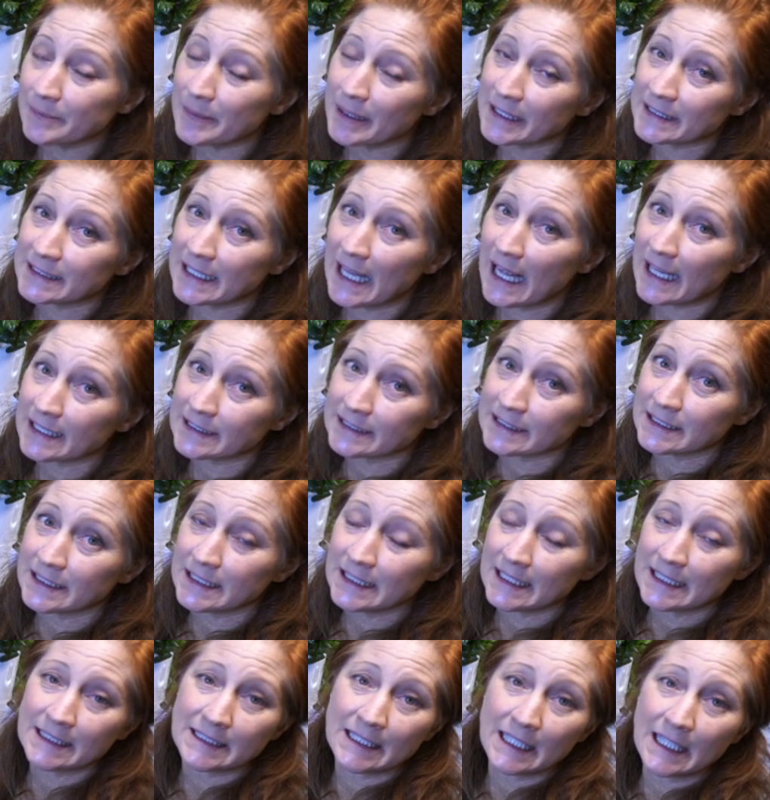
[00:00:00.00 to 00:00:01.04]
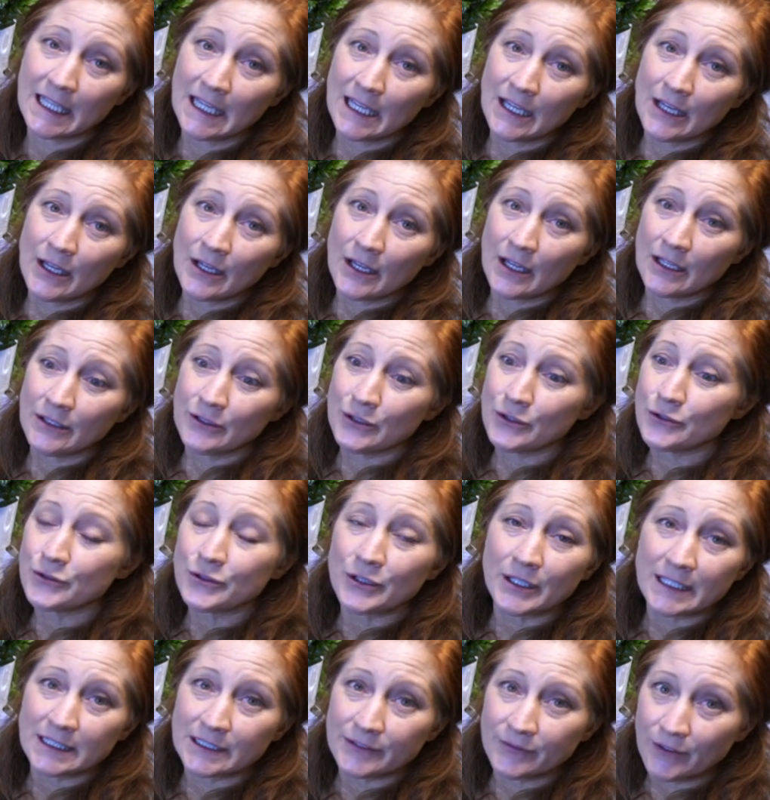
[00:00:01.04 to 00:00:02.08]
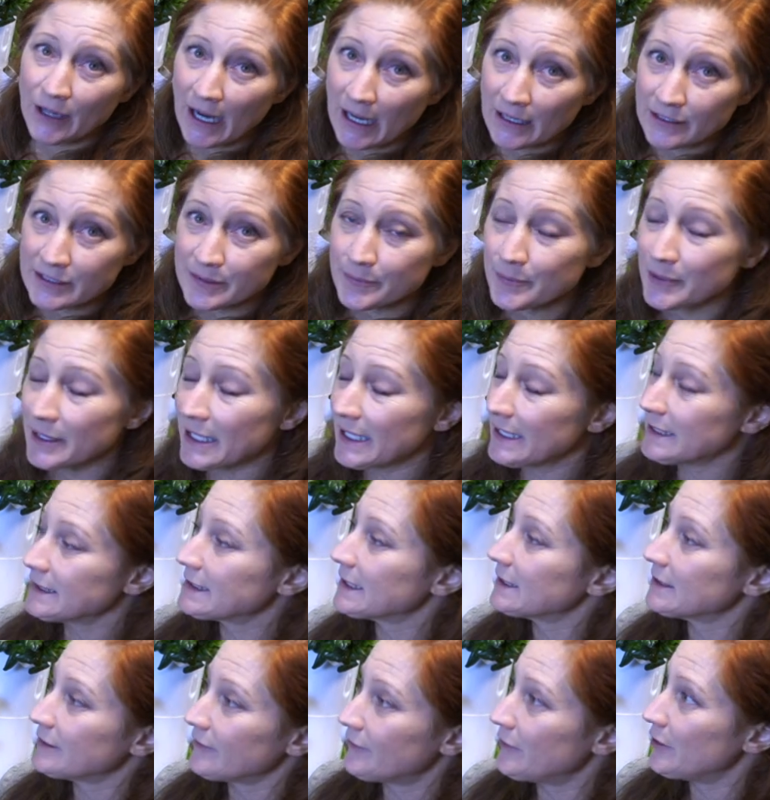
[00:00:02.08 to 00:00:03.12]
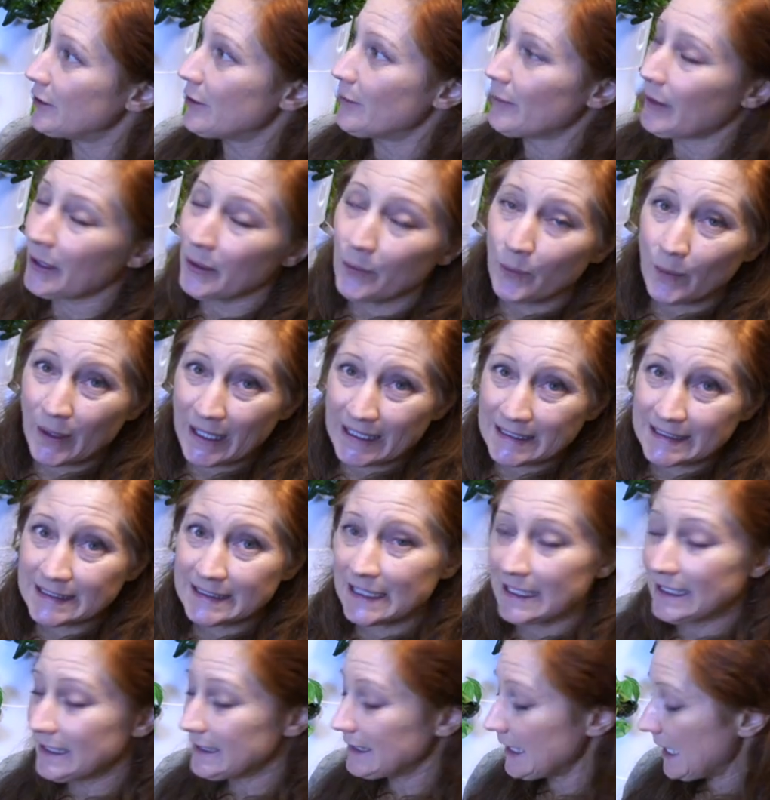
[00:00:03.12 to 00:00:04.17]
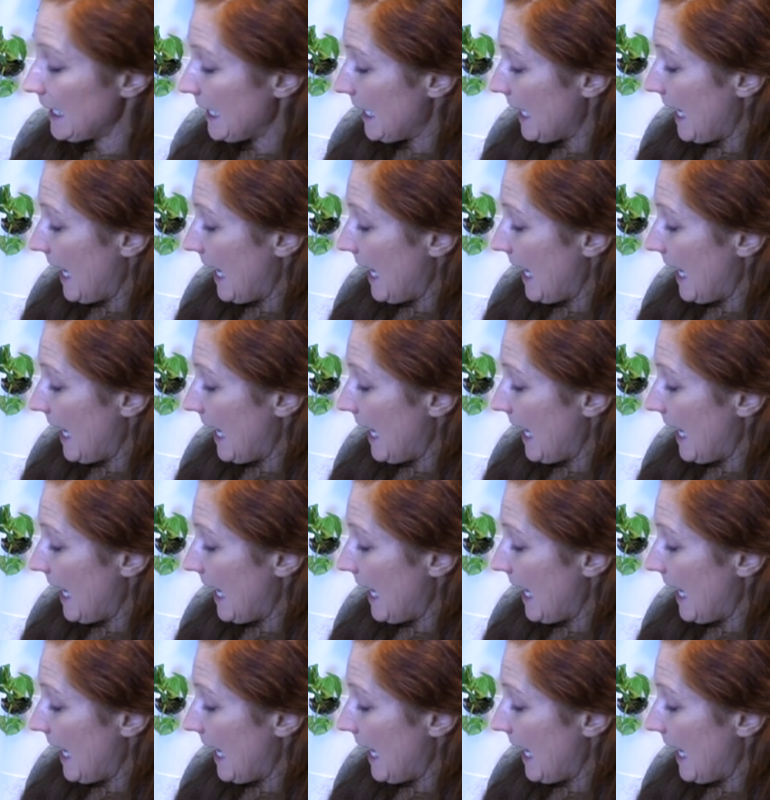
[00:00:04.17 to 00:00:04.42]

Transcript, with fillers: It makes excellent nutrients for houseplants if you don't want to waste it.